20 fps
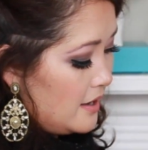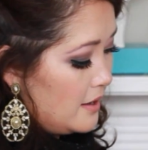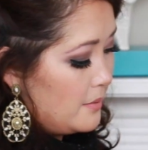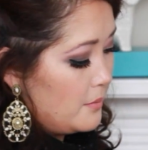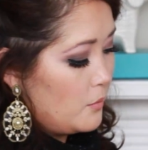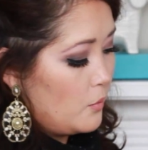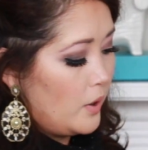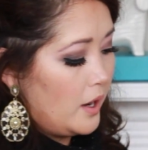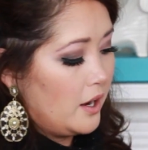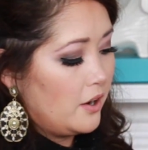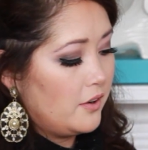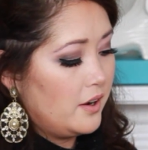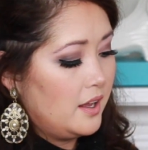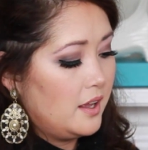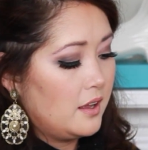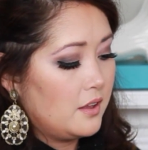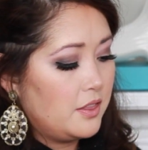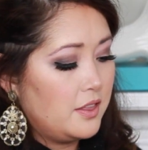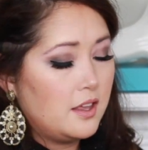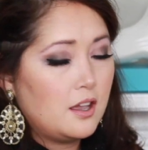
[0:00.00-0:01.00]
I am
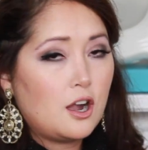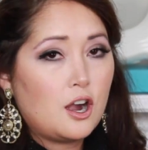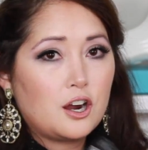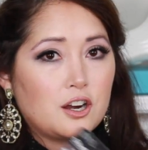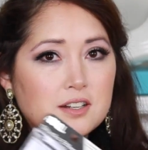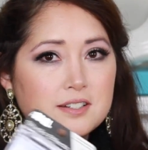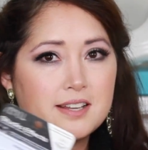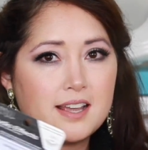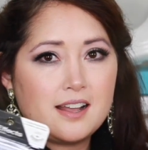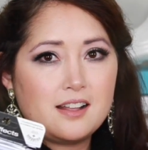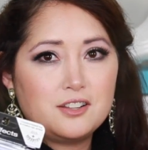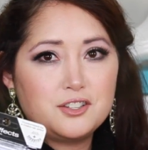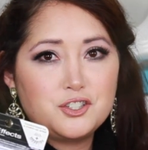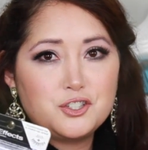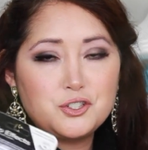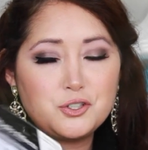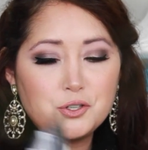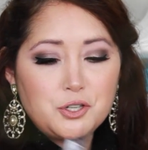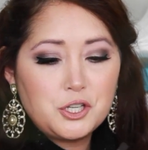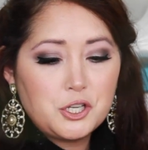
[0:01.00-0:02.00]
wearing the
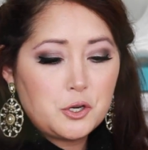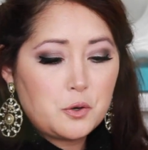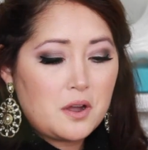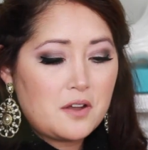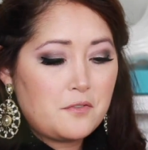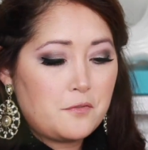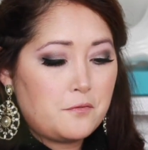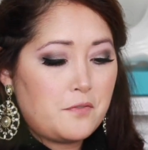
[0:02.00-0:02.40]
Ardell Studio